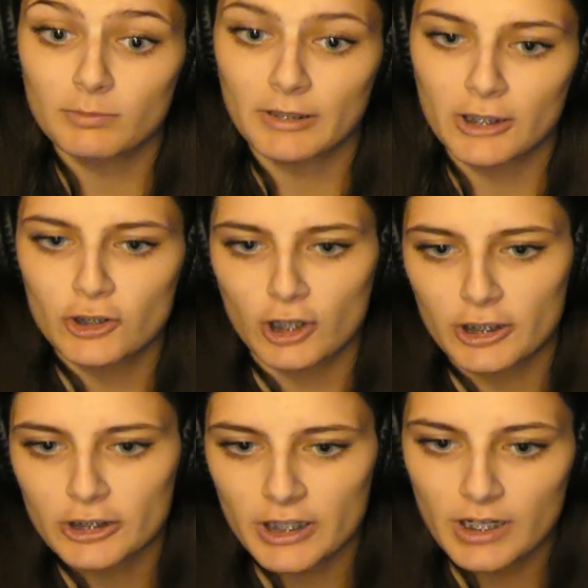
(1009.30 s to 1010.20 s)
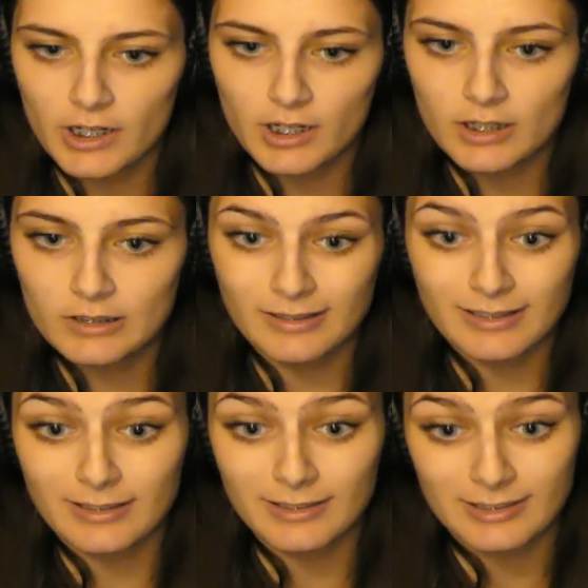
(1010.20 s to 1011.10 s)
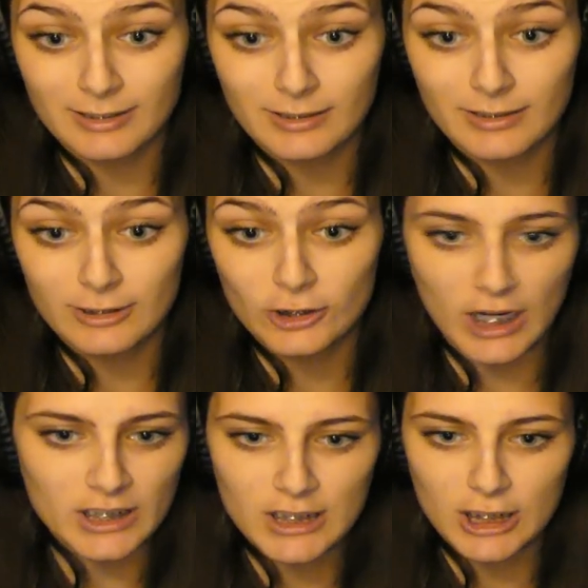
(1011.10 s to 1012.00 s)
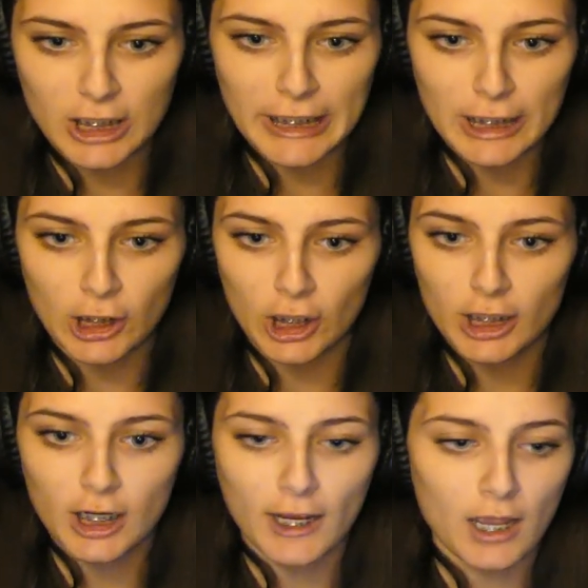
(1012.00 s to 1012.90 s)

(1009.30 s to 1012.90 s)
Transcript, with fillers: about the drug shit. So then Jesse's gonna get caught